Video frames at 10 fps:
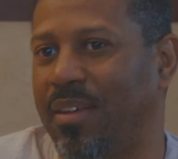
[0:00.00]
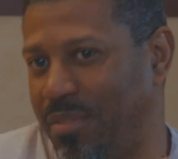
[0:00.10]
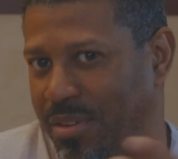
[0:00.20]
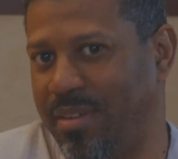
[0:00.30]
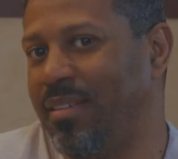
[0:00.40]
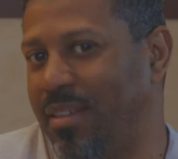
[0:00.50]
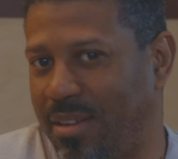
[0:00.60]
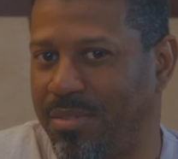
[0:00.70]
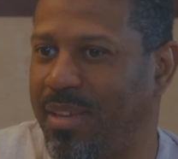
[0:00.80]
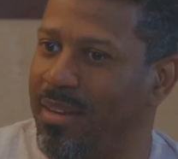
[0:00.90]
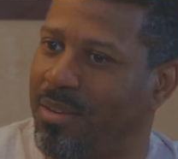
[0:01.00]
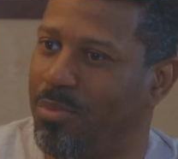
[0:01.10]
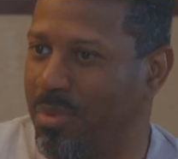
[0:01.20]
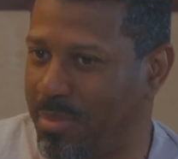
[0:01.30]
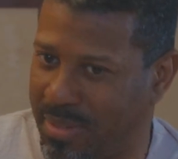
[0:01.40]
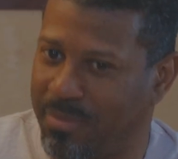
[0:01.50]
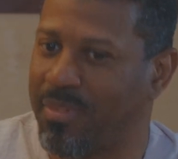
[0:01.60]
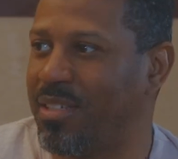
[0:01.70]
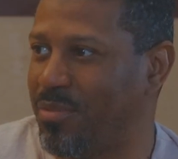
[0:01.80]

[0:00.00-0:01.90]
If you're, dating a woman and vice